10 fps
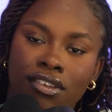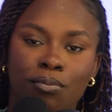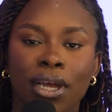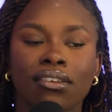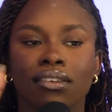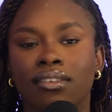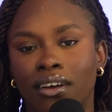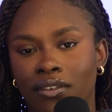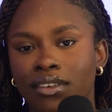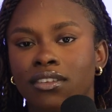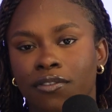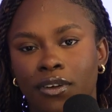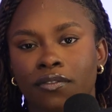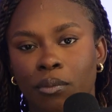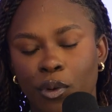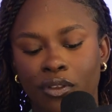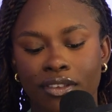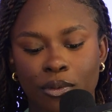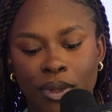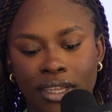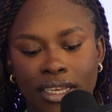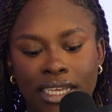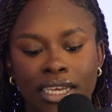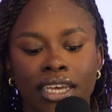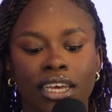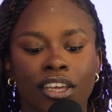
so pension is obviously different from your disability,